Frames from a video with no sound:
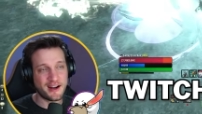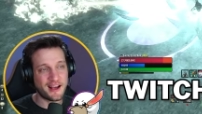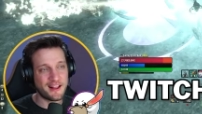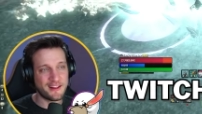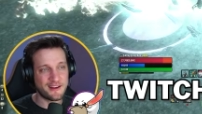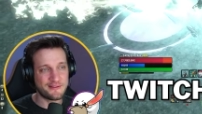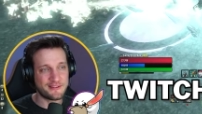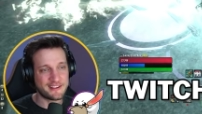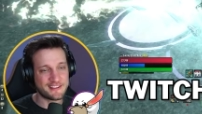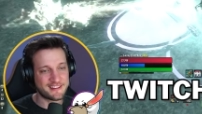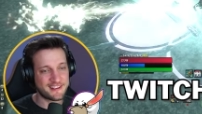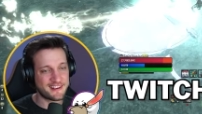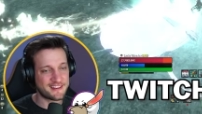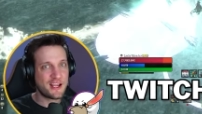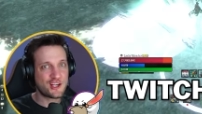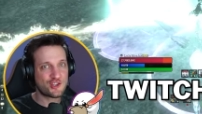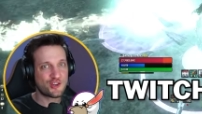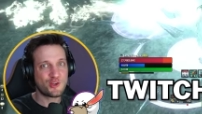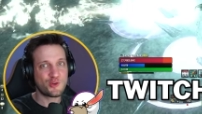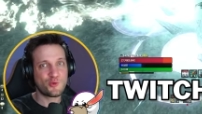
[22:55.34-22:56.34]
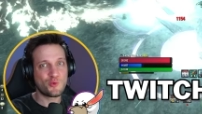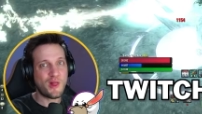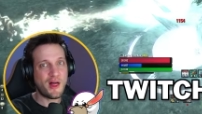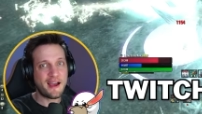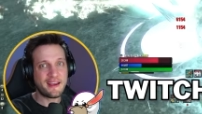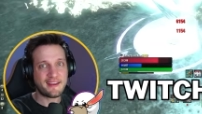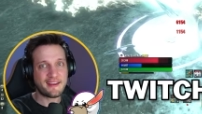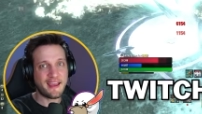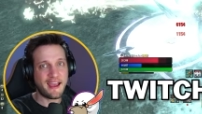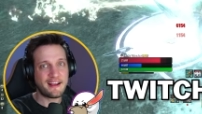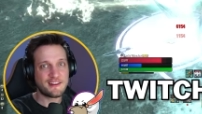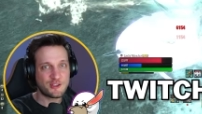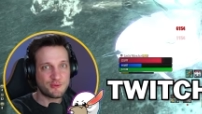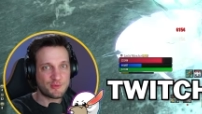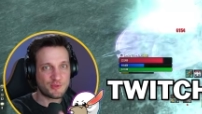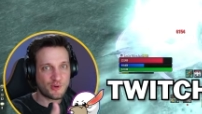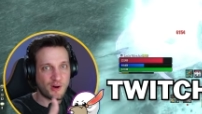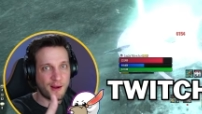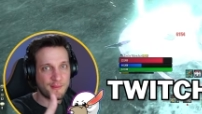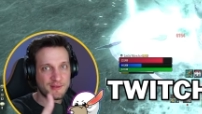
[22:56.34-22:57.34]
I love these things. Make sure you like and
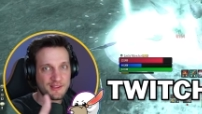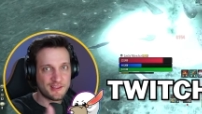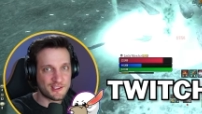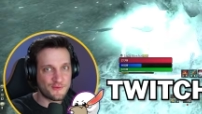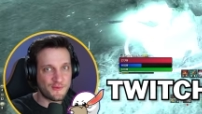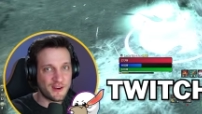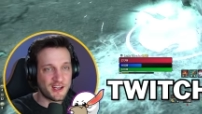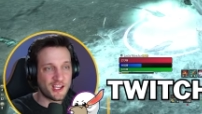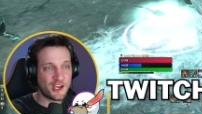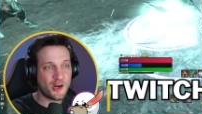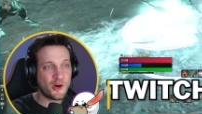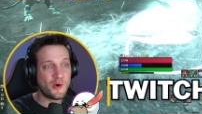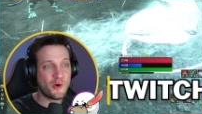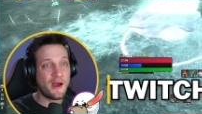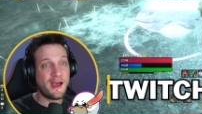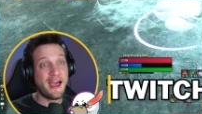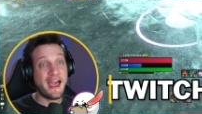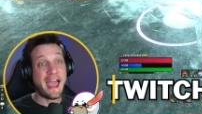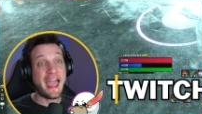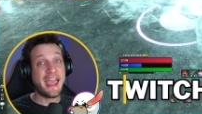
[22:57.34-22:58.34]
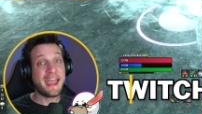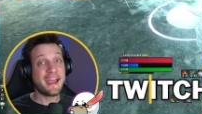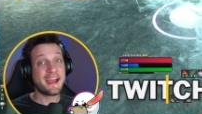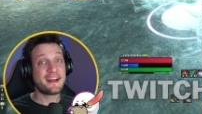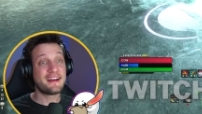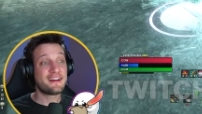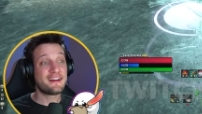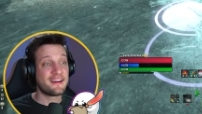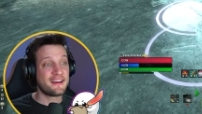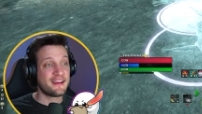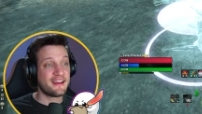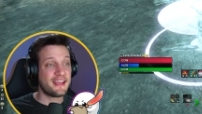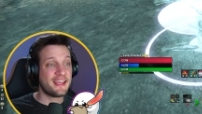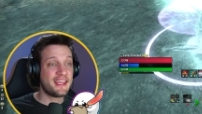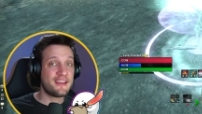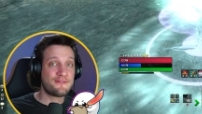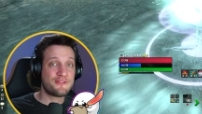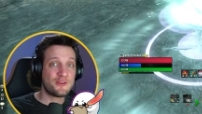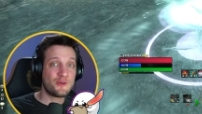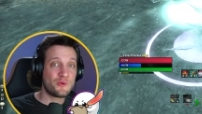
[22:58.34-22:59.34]
subscribe to this video. And
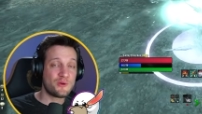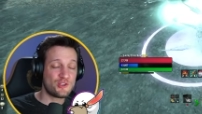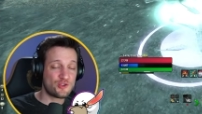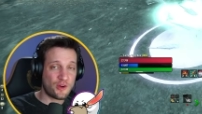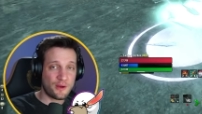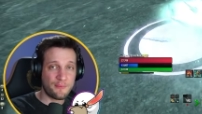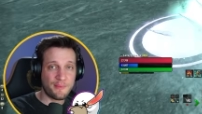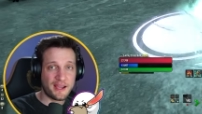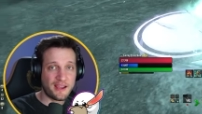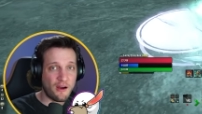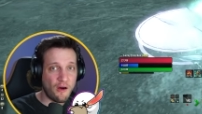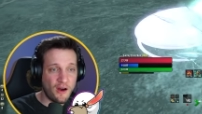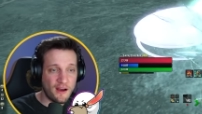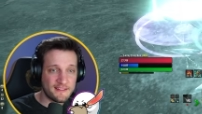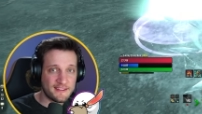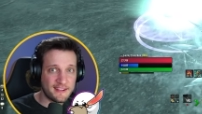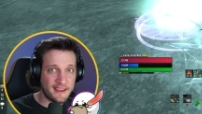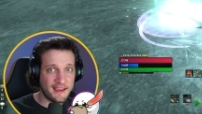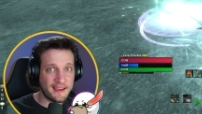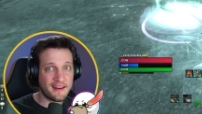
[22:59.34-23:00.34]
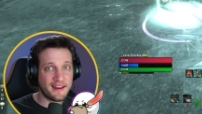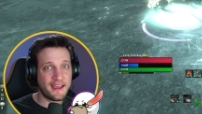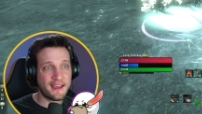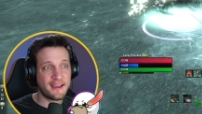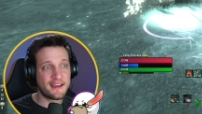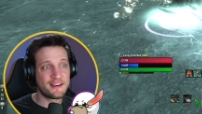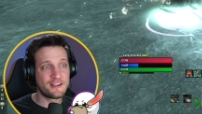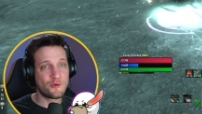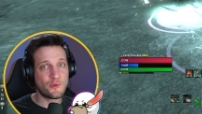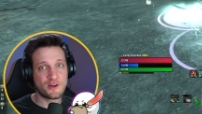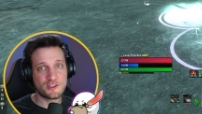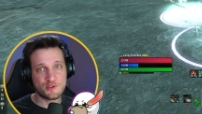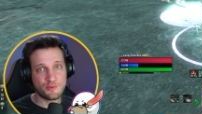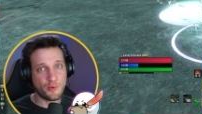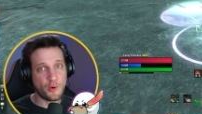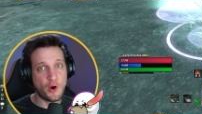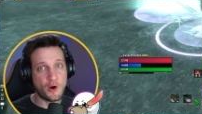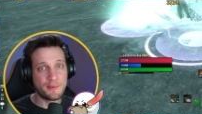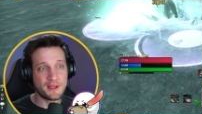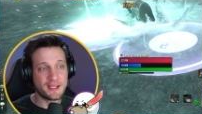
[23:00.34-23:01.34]
if you enjoy my content and you want to
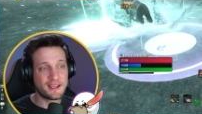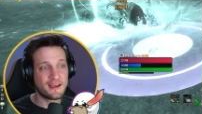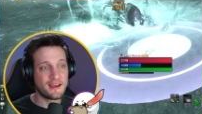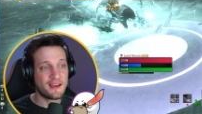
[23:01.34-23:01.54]
support me,